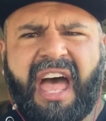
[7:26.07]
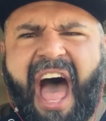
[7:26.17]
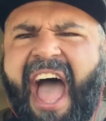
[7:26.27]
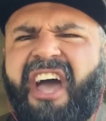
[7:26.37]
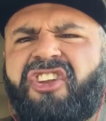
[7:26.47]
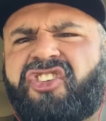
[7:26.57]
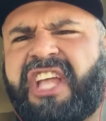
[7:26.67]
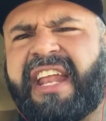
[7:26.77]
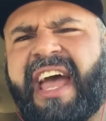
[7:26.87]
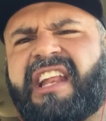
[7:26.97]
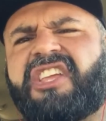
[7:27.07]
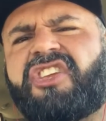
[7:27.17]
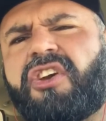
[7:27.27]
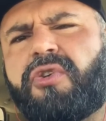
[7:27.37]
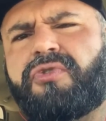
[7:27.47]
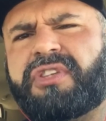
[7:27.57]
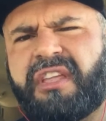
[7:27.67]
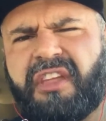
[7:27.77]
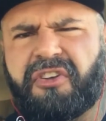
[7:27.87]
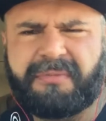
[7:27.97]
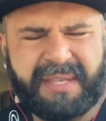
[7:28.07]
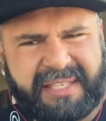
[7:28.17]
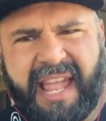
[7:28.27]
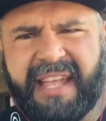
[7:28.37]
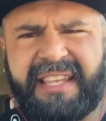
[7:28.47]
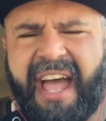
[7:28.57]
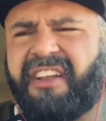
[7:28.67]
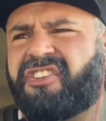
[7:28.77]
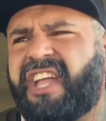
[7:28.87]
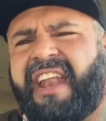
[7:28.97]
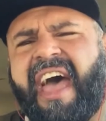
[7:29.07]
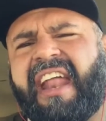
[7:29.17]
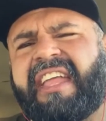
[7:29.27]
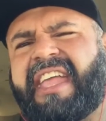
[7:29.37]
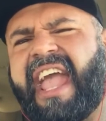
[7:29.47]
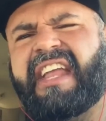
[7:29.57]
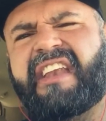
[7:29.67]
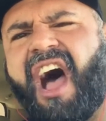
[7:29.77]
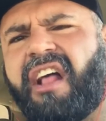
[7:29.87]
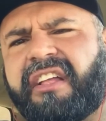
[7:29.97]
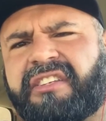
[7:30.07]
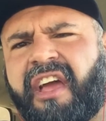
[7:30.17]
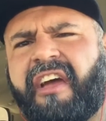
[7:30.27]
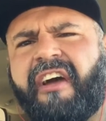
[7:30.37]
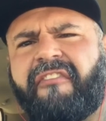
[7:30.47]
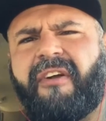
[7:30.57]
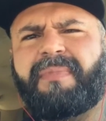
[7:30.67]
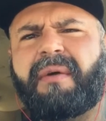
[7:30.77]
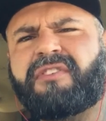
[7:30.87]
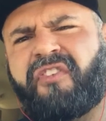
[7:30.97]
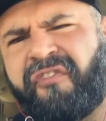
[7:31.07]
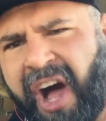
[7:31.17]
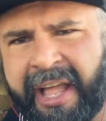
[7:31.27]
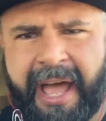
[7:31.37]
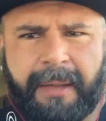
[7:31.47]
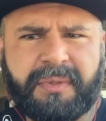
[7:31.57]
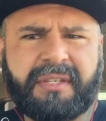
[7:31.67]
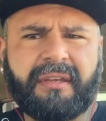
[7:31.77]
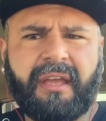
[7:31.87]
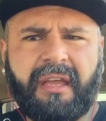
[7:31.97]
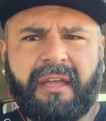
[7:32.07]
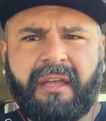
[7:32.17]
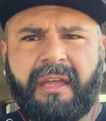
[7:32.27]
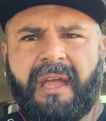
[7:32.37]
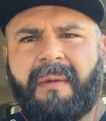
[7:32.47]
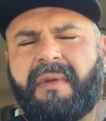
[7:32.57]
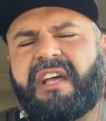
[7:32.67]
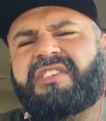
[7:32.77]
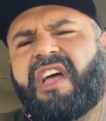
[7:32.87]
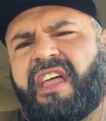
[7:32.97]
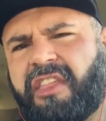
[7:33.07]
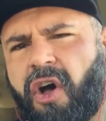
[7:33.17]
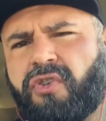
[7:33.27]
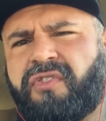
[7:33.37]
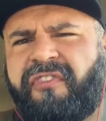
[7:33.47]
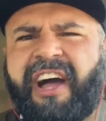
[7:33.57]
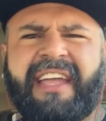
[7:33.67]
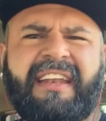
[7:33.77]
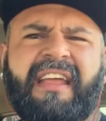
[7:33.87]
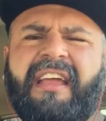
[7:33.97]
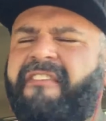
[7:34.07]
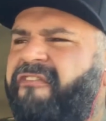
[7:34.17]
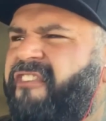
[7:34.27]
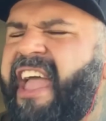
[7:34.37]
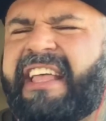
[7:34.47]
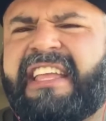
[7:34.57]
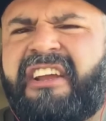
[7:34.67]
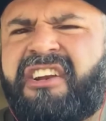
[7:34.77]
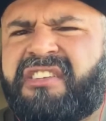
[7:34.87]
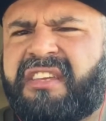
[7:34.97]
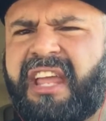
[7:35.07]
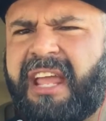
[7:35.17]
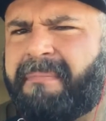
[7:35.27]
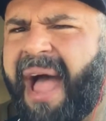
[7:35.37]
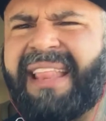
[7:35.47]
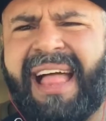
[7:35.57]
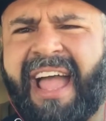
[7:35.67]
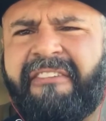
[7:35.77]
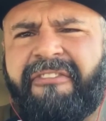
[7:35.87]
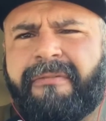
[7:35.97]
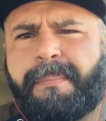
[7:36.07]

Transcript: I understand how to use those mistakes. I understand how to gain knowledge from those fuck ups. Because those fucking failures in my life